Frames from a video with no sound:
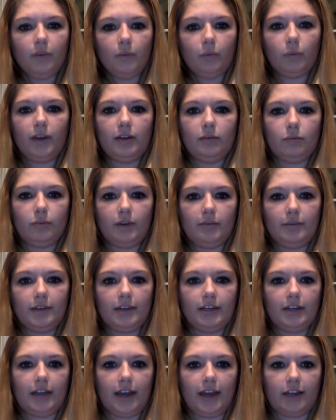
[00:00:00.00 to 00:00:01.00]
when
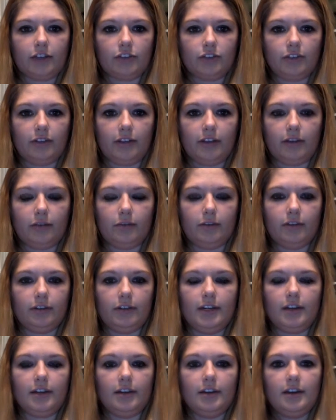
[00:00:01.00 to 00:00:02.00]
women actually like
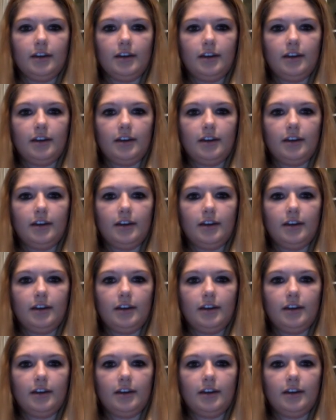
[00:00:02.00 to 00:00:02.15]
really